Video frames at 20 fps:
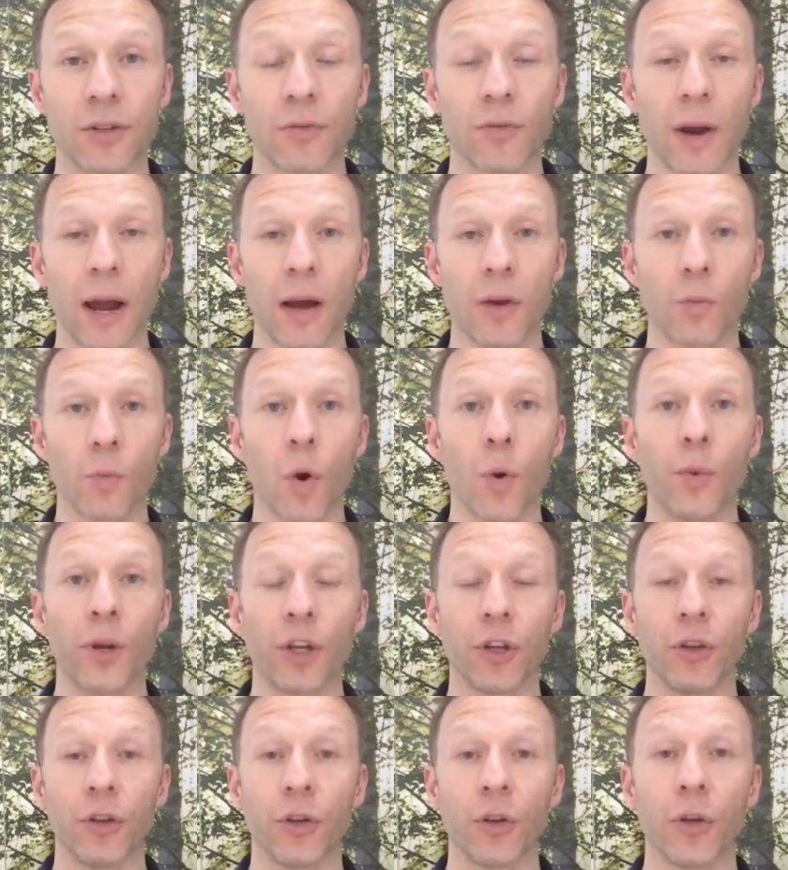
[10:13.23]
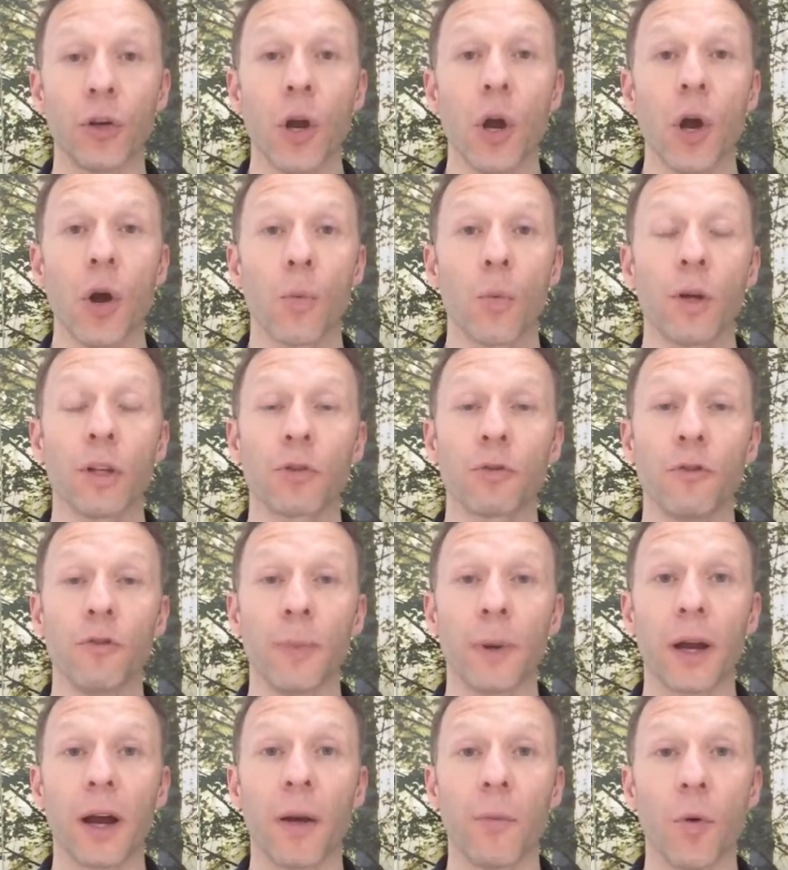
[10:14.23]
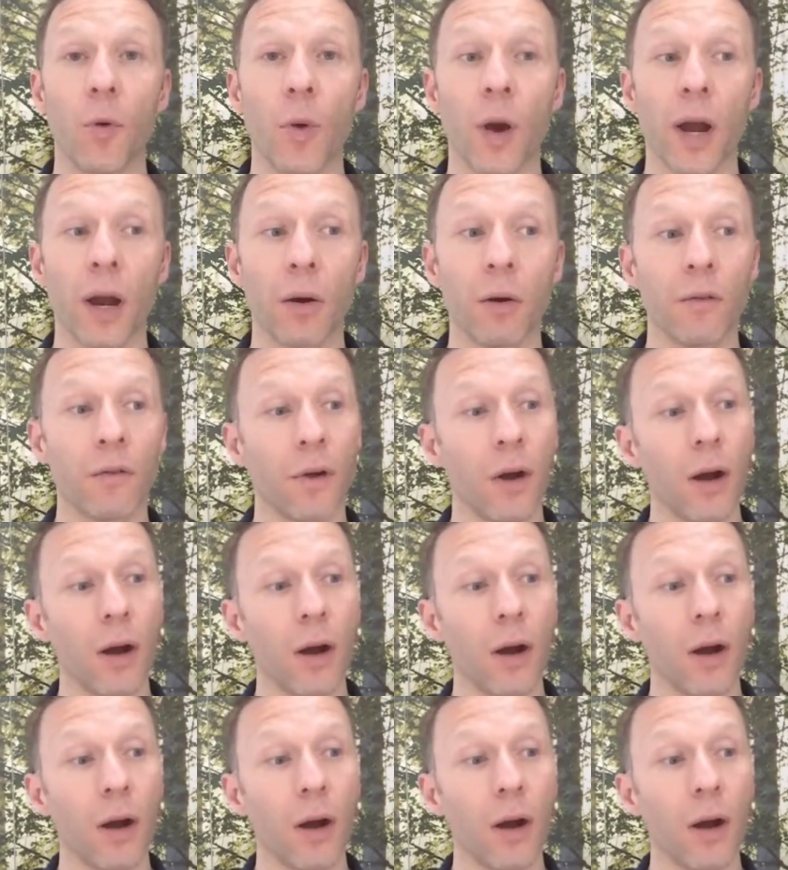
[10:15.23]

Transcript: around what we can do once we've become aware of,